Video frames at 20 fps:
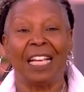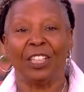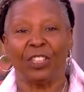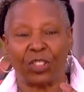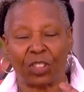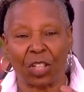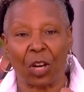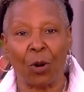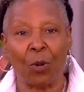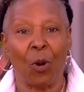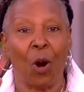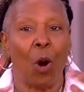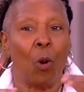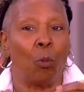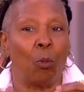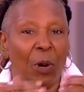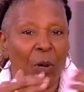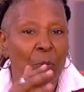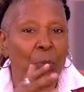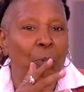Yeah. So
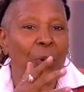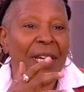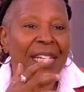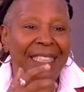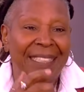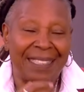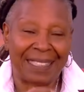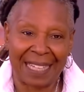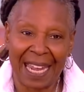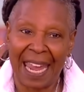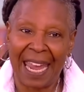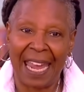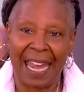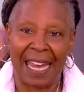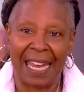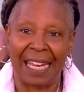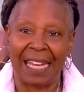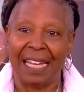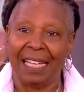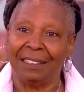when we
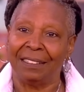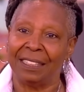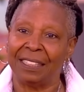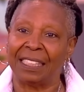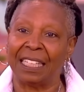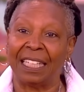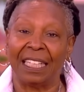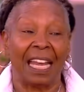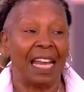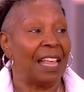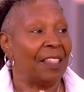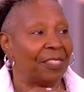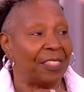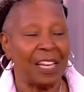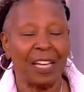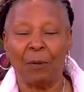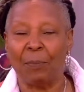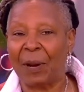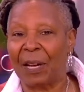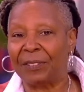say, listen,
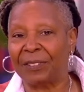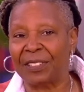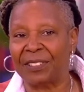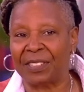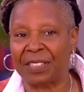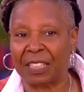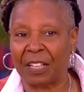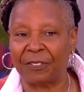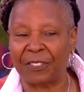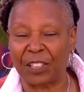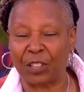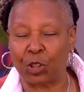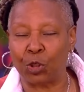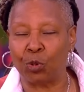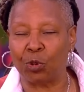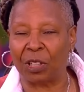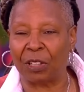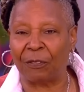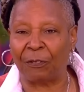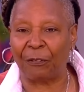think about the stuff that
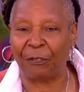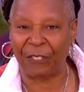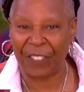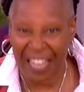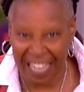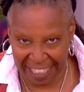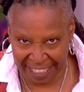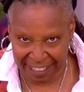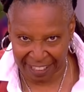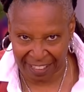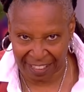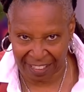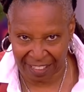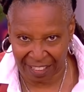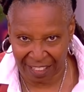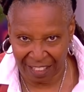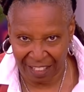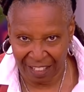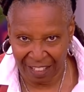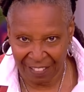you could
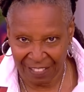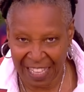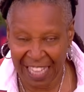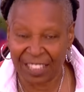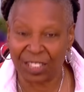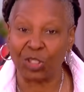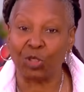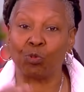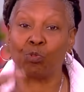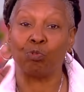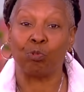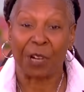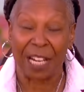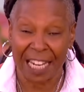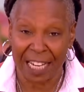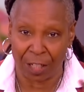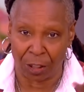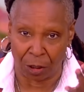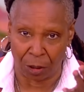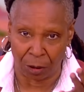fix that is
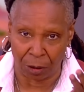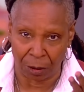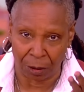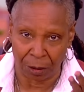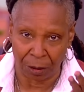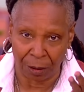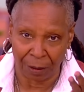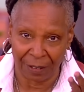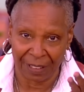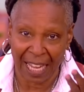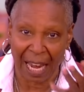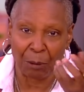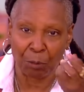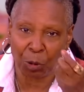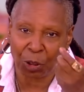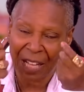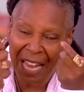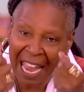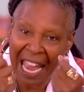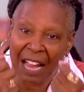real. Yeah. That
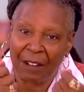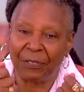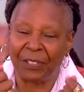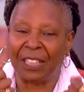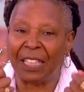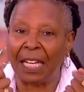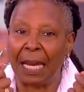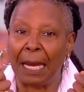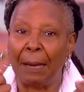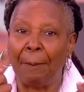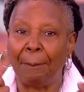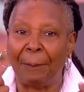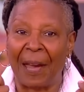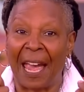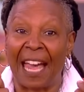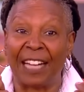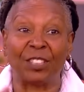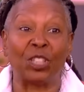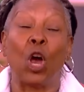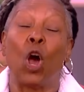will have an
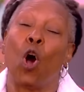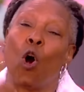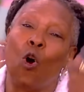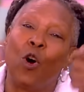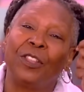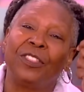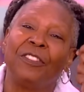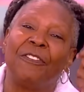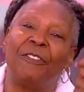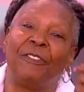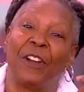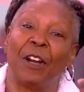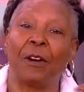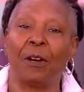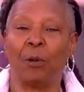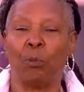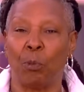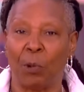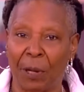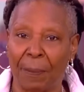impact on the
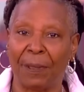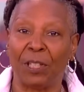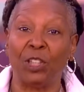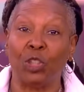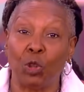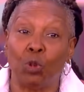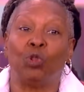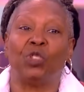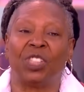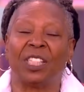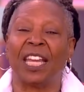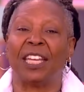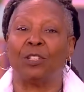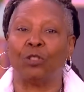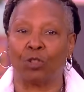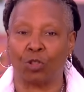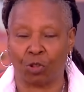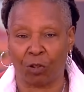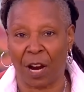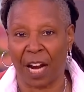very women you say
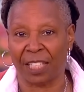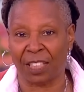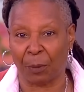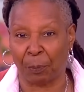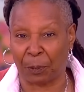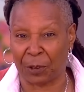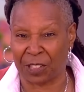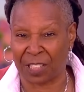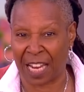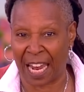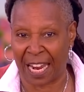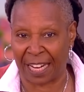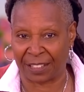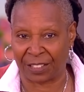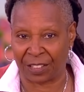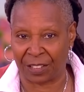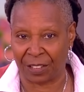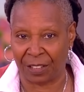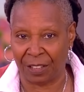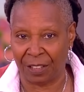you're trying to
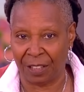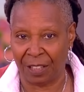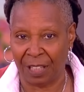protect. Mm-hmm. Yeah.